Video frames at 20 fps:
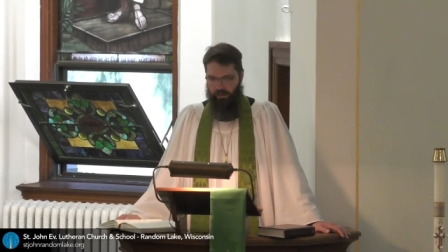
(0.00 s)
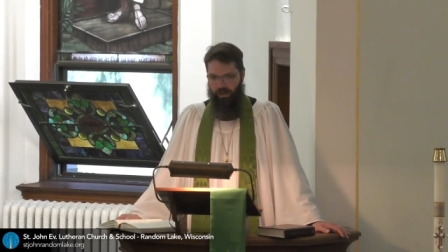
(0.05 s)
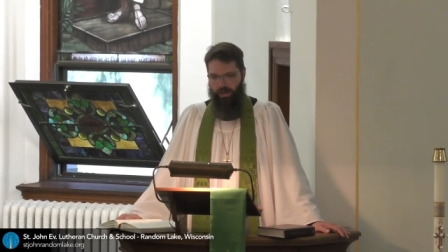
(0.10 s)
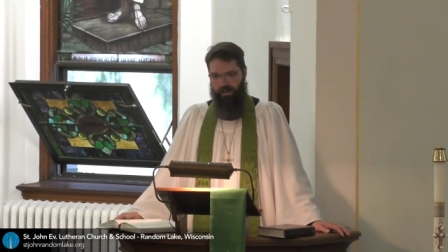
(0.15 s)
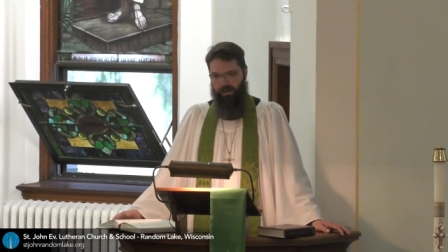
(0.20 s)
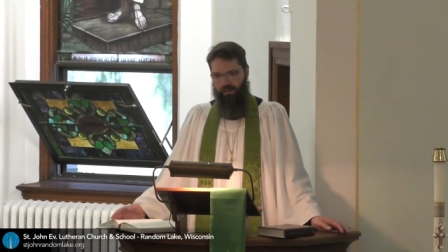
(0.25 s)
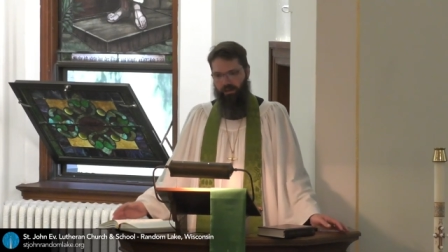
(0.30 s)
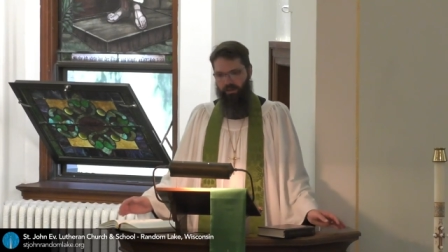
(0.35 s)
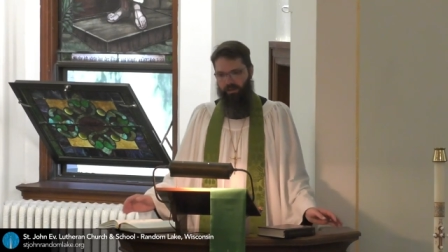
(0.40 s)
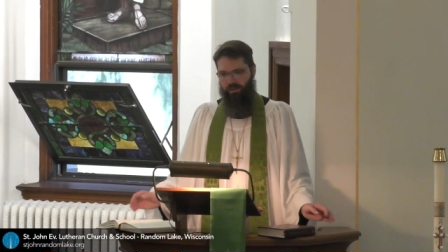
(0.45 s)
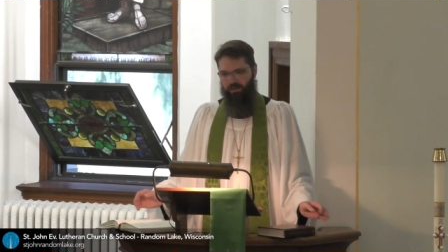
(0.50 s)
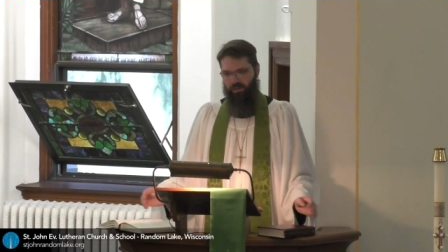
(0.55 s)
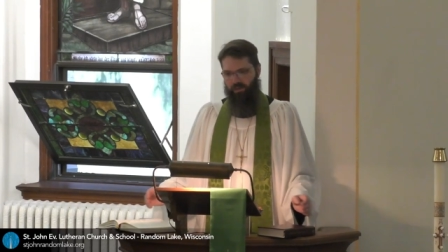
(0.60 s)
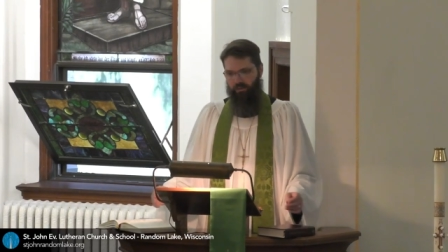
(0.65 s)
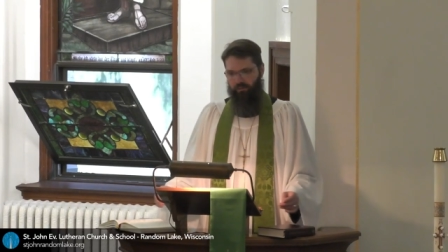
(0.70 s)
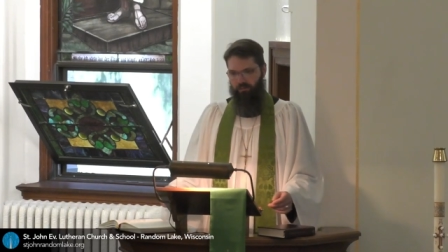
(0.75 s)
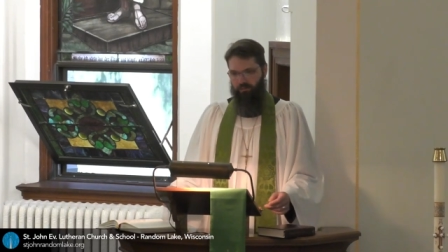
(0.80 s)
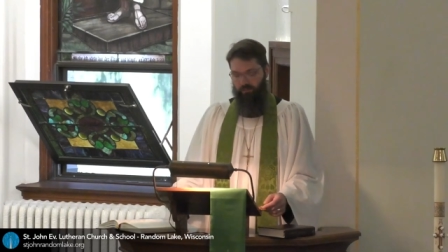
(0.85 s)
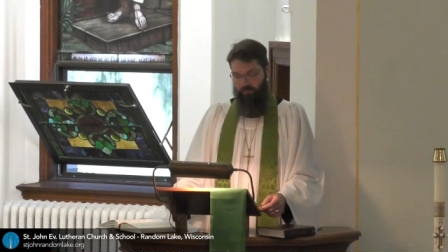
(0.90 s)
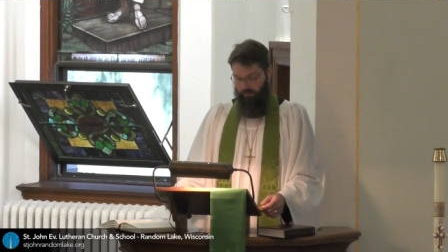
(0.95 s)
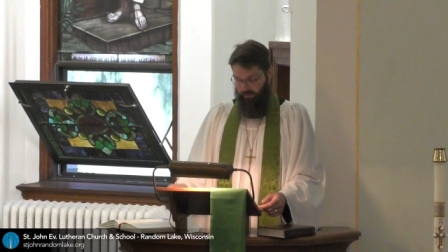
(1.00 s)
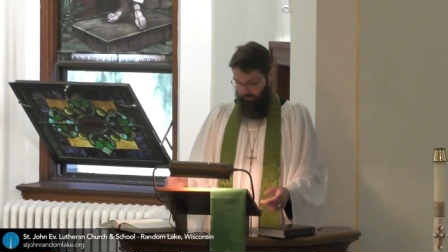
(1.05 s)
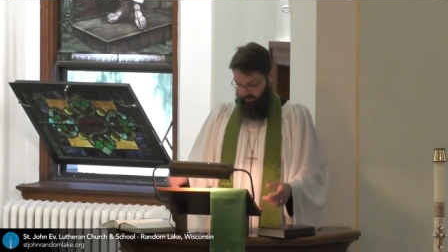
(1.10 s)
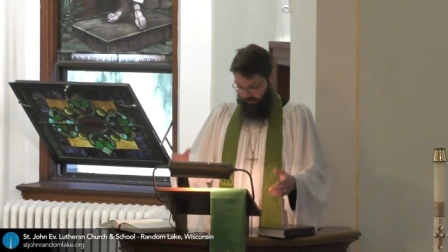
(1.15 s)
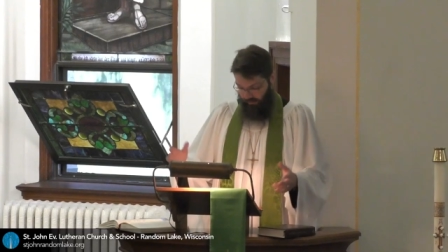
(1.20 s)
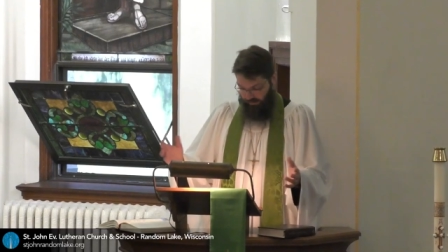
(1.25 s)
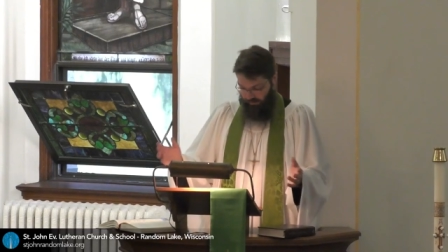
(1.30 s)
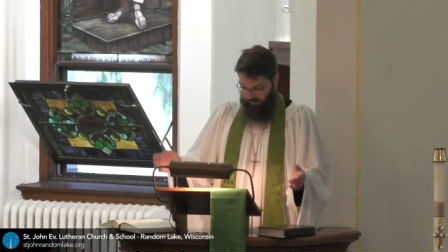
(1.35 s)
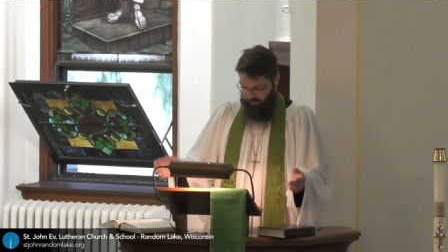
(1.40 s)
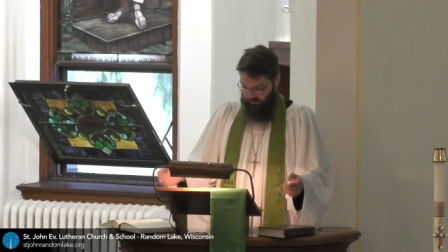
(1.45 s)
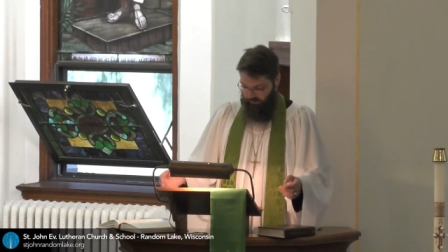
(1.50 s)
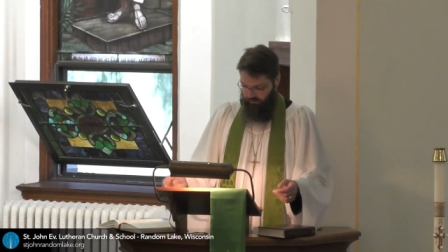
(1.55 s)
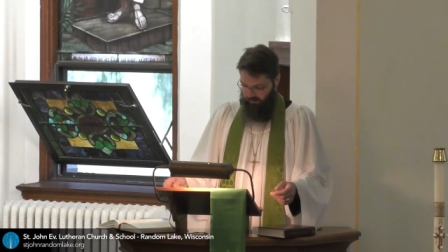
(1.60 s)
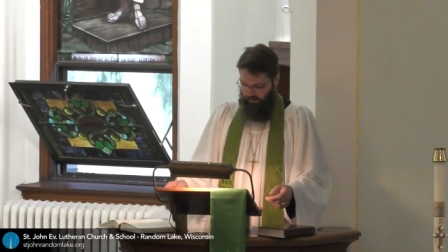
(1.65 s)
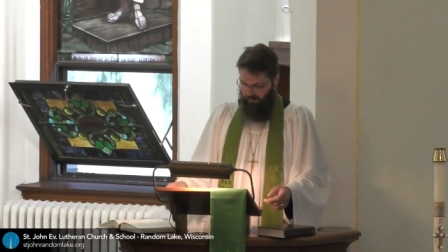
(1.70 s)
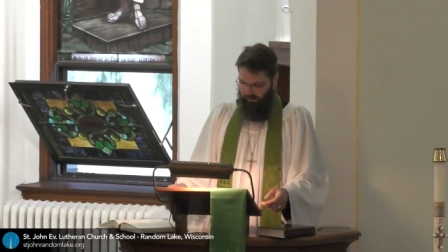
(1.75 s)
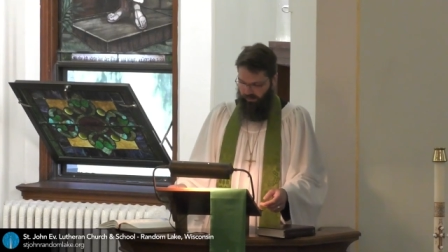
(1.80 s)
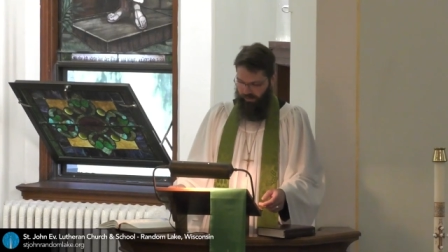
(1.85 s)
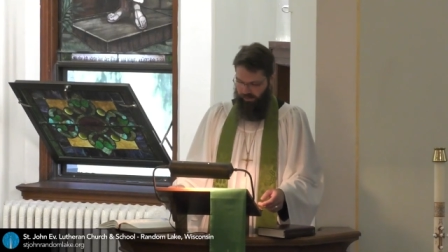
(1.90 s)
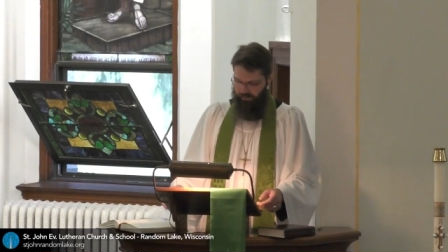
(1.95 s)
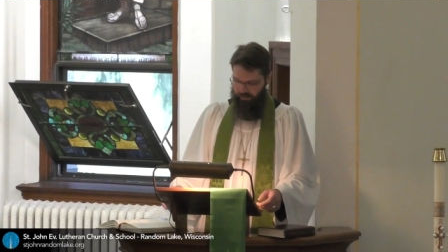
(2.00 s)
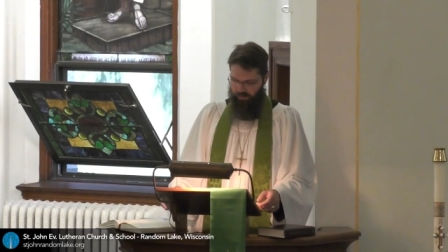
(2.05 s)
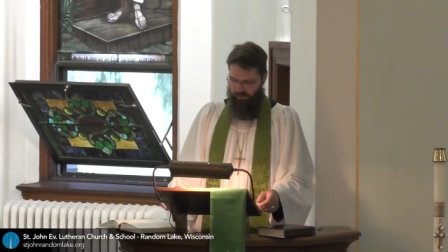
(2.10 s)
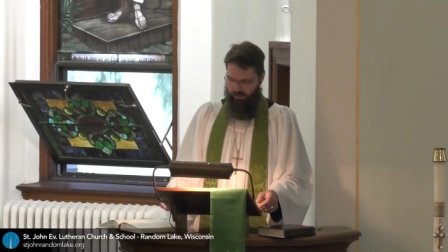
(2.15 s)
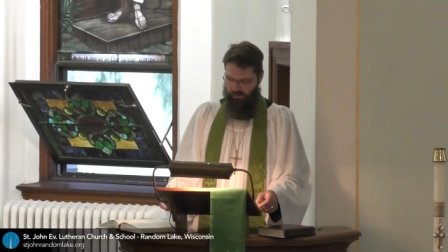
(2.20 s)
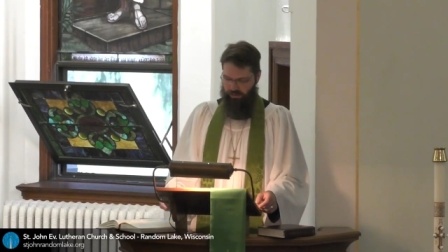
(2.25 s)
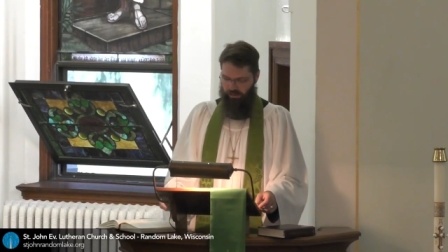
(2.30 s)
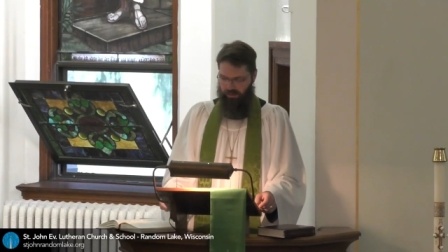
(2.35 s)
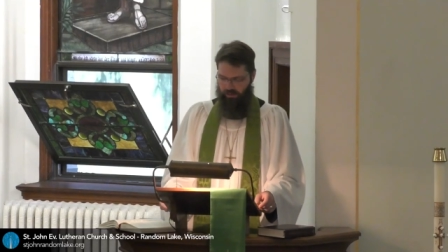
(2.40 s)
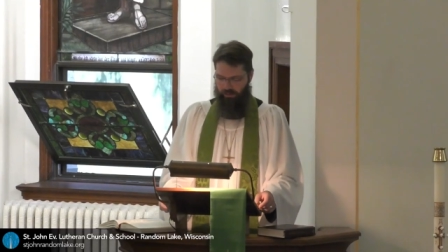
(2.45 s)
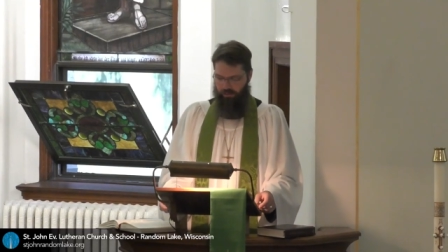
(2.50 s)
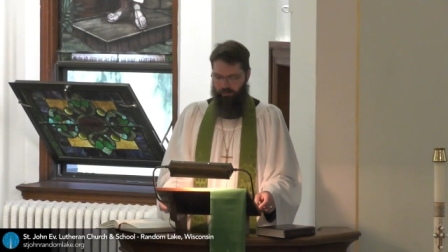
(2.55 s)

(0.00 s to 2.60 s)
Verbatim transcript: And it is, thus, it's for all nations.